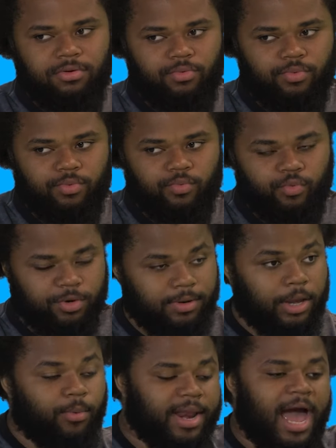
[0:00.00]

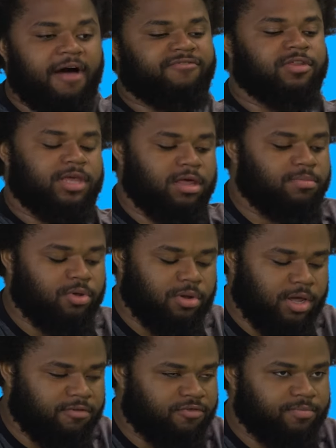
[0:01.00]
It would have to
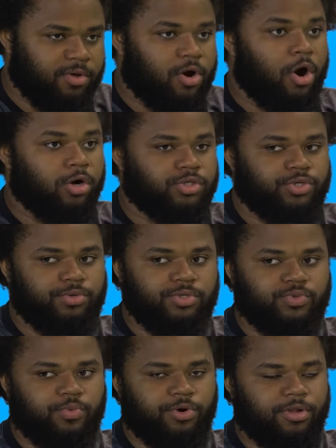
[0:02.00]
emulate from the
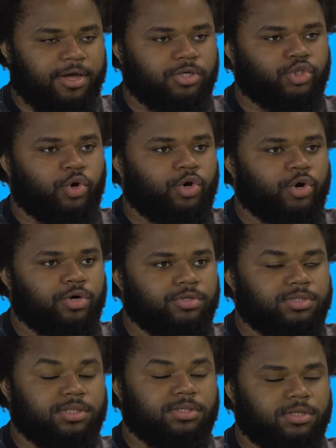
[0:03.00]
cartoons, where, like, Joker is